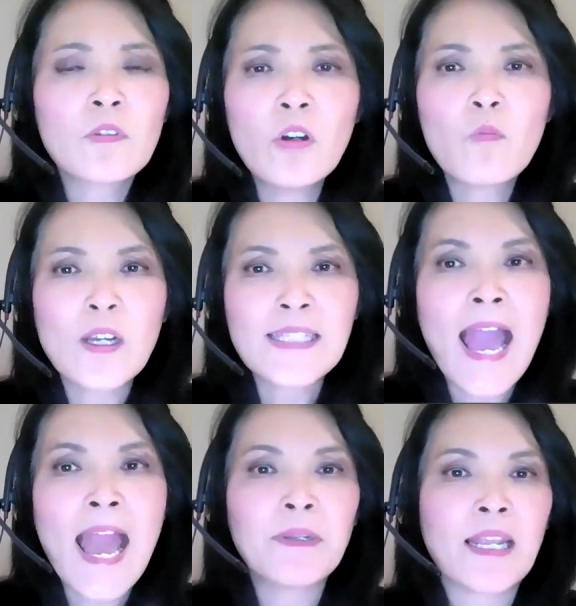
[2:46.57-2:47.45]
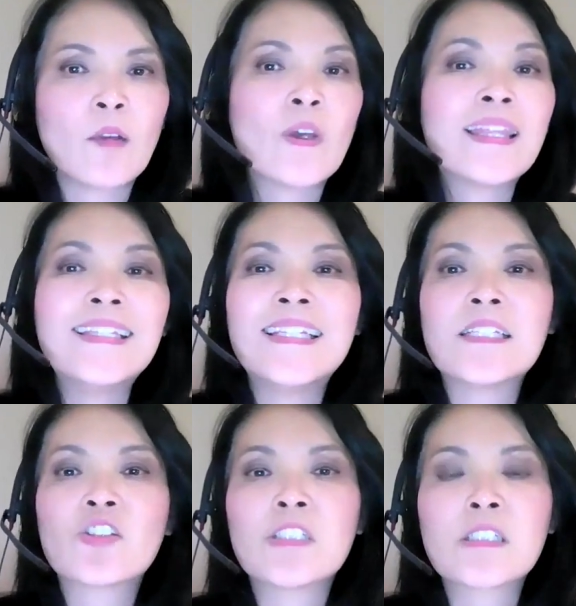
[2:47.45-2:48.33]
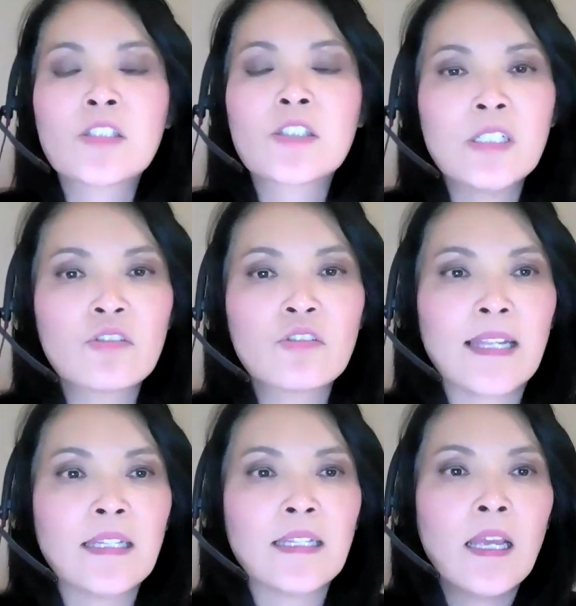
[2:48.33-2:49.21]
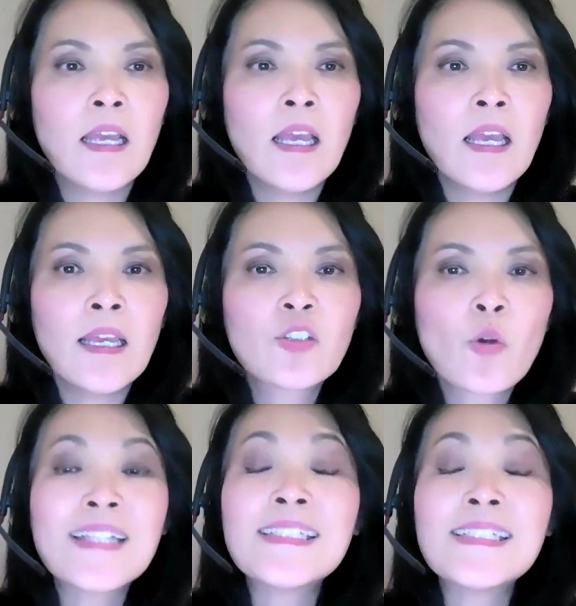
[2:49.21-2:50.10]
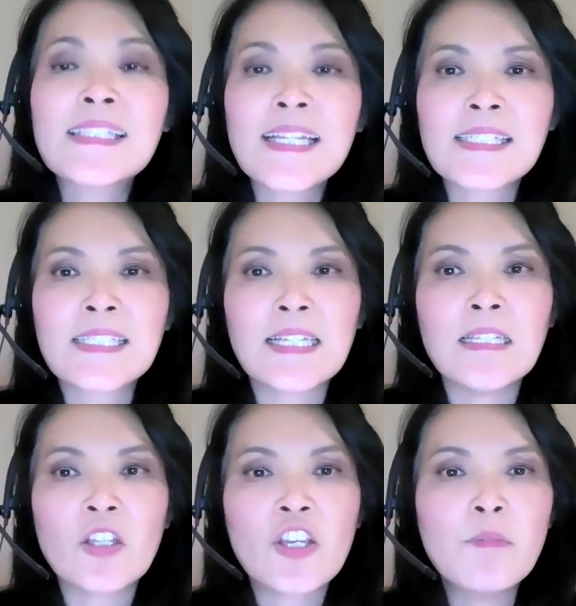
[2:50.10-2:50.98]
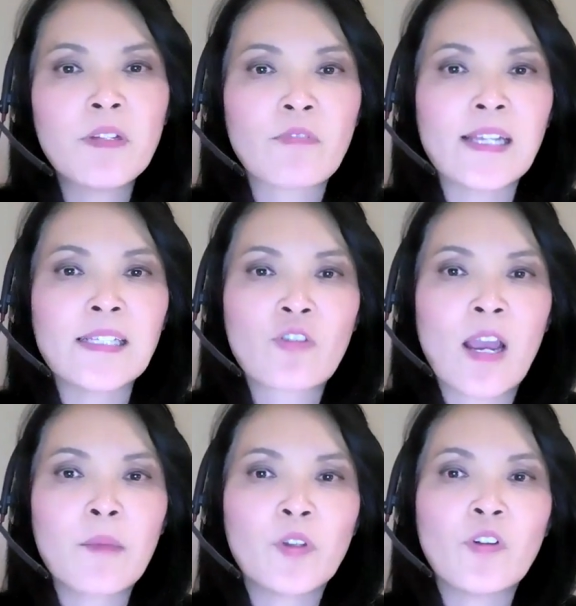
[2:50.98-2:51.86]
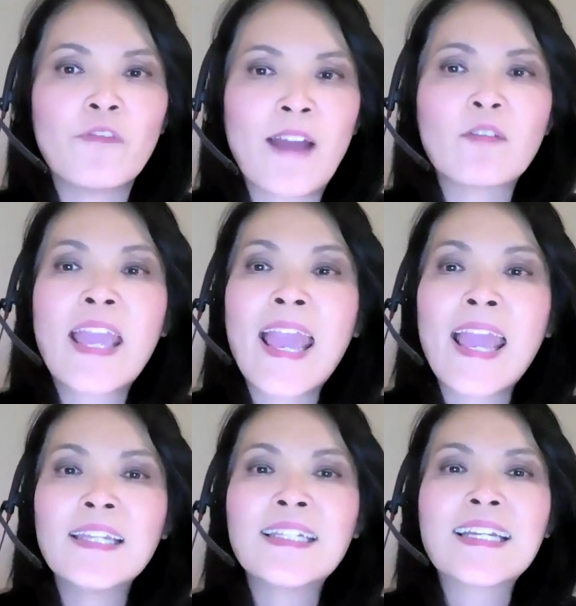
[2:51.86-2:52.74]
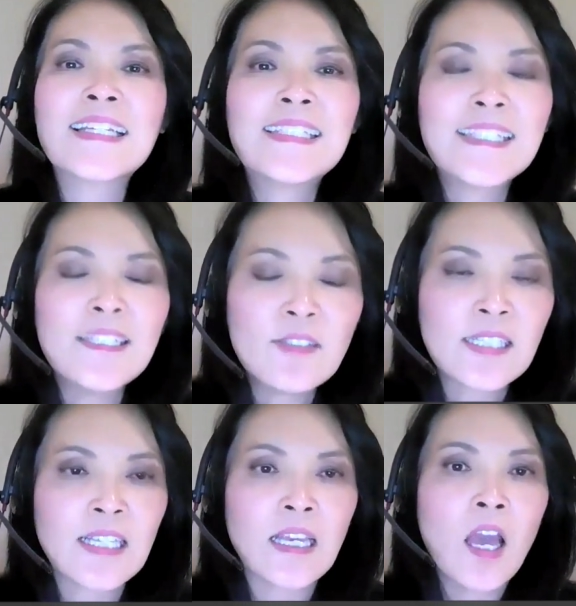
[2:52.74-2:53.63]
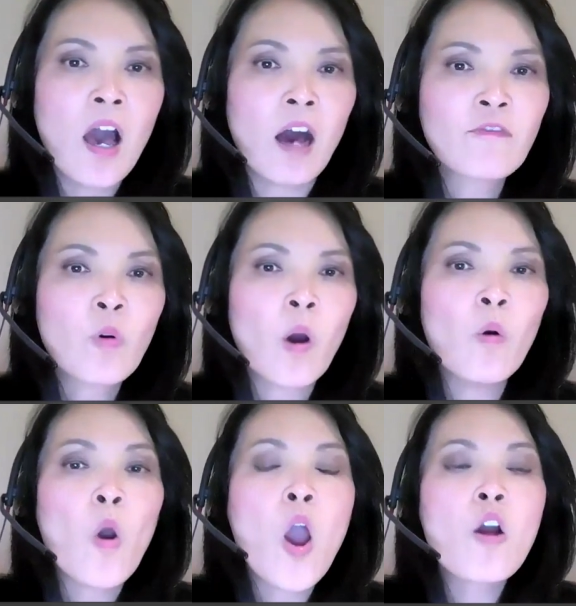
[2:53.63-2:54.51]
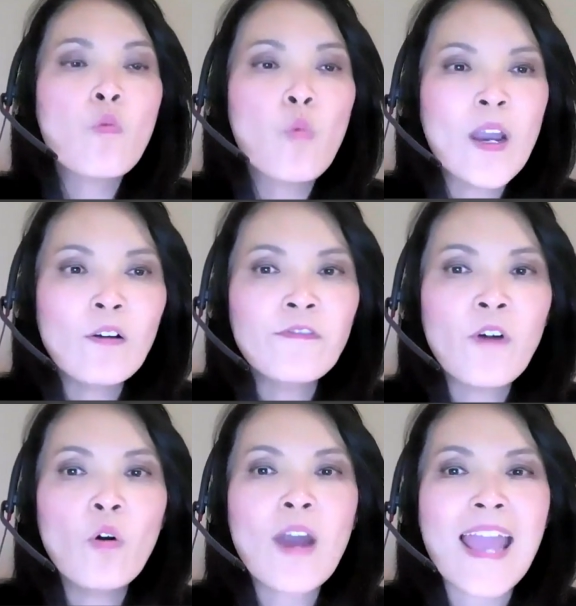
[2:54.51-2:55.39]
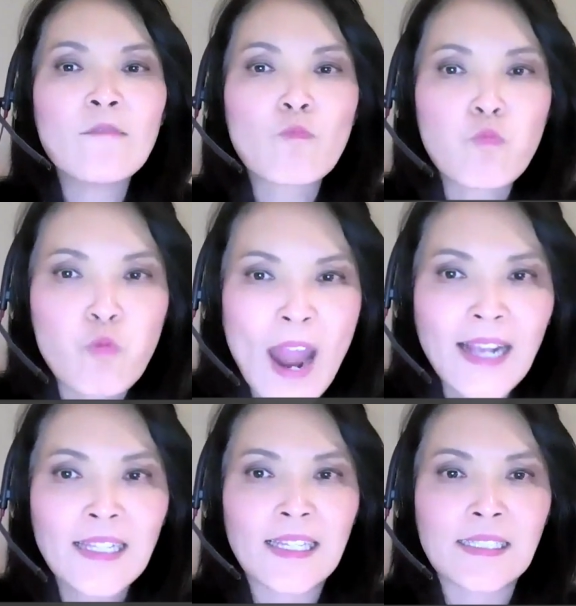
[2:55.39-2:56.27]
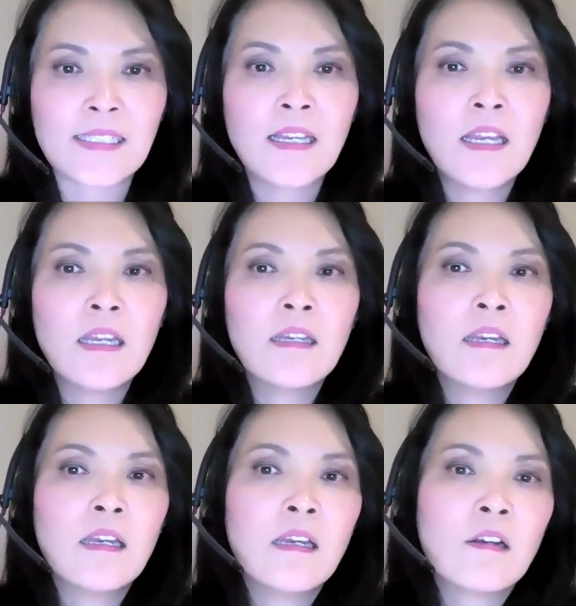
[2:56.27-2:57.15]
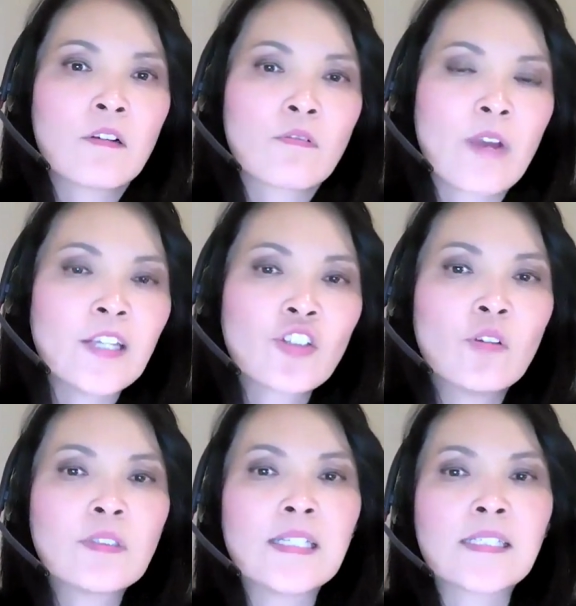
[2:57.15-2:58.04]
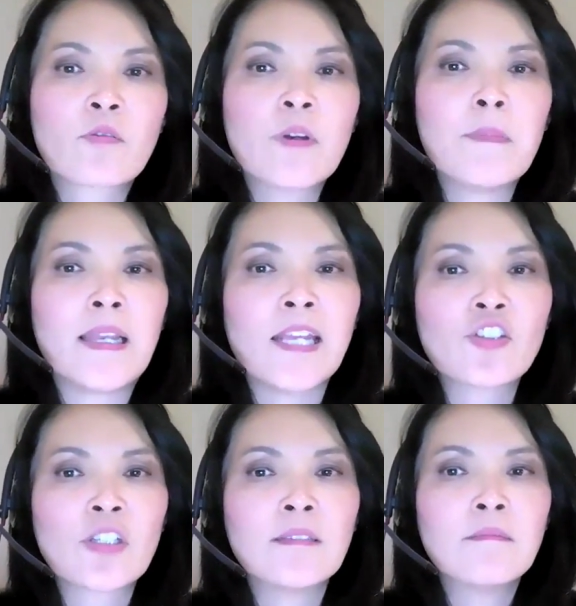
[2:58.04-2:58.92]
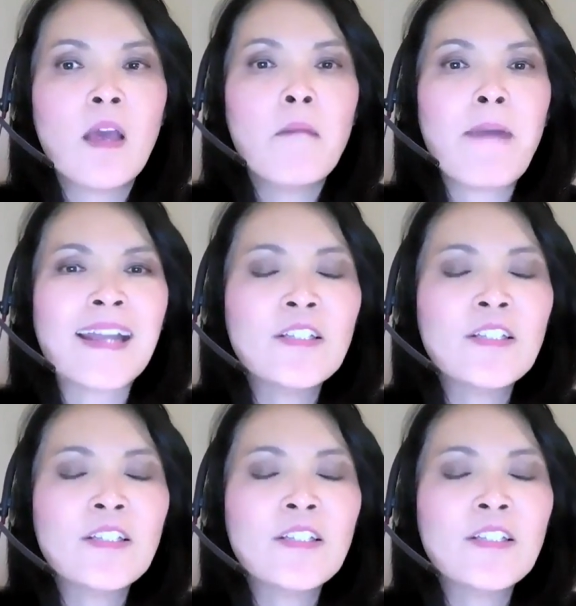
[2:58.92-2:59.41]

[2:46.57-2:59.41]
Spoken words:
what's happening with Indigenous children. In 2016, the Human Rights Tribunal found Canada guilty of, quote, willful and reckless racial discrimination by